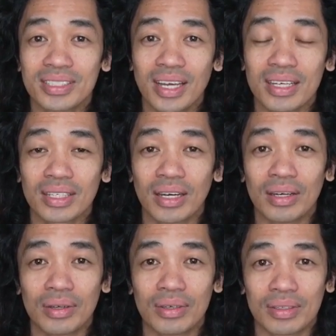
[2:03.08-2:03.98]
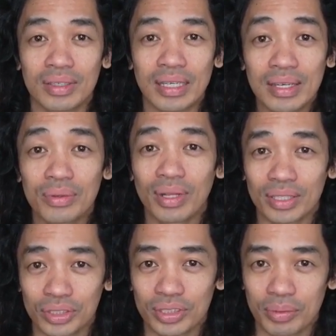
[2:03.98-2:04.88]
sex are in
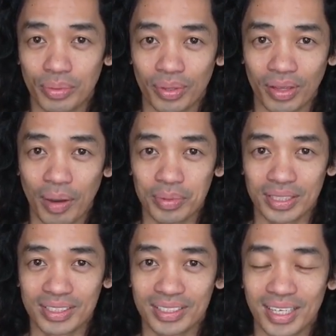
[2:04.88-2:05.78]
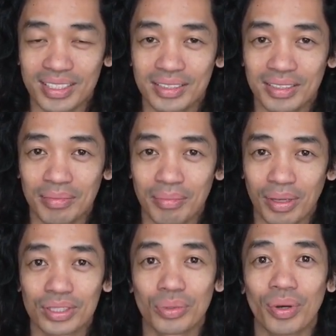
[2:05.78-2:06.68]
relationships with the opposite sex
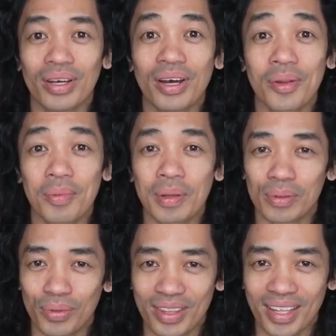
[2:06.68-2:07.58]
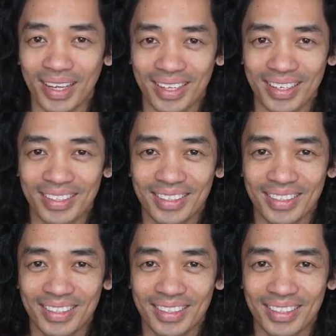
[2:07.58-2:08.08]
because of what other people would think.